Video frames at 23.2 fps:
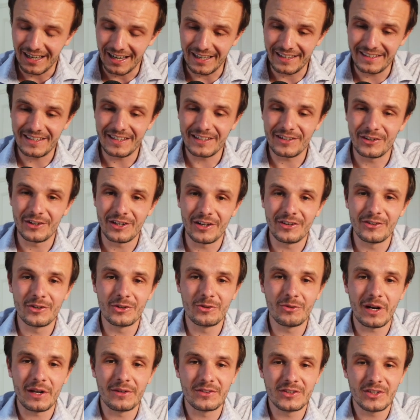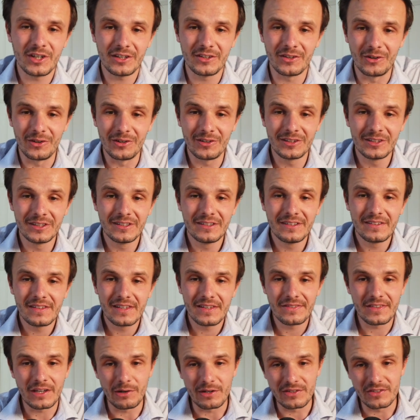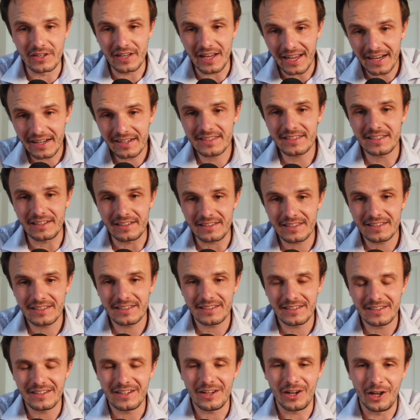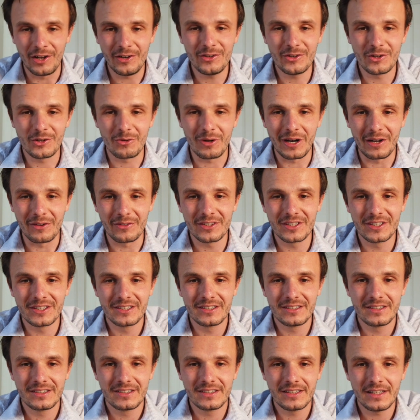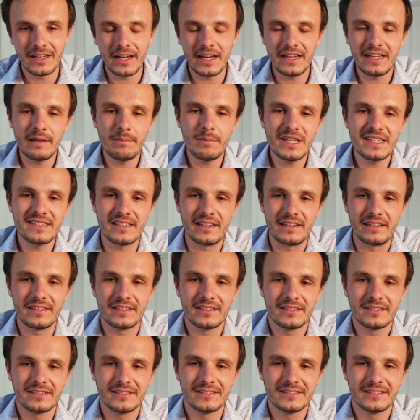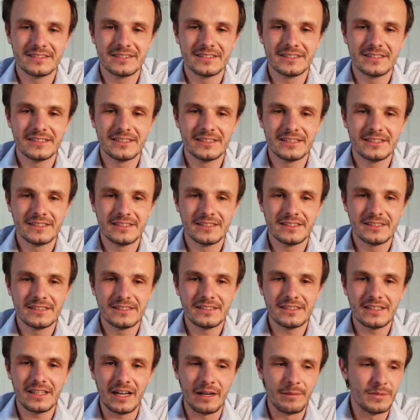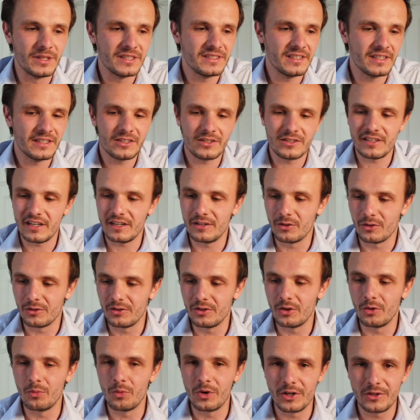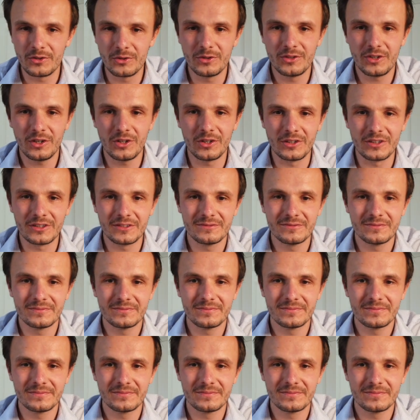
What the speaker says: I take an underground tunnel, there is an exit underground, and I miss it. I miss it because I don't know where to turn,